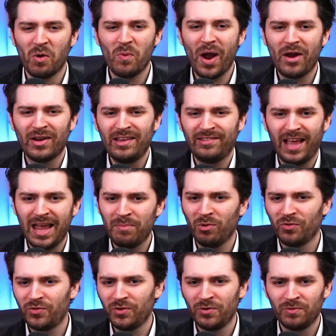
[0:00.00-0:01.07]
where he's able
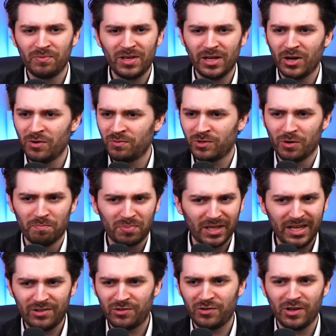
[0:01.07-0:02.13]
to, you know,
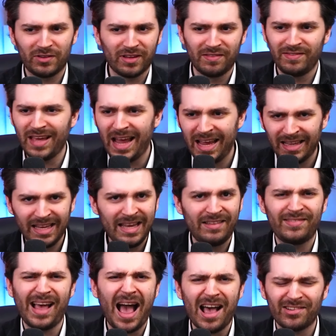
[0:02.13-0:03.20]
complete certain daily
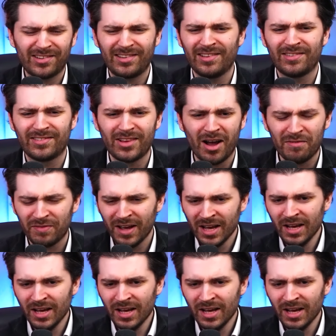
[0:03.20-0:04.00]
tasks and stuff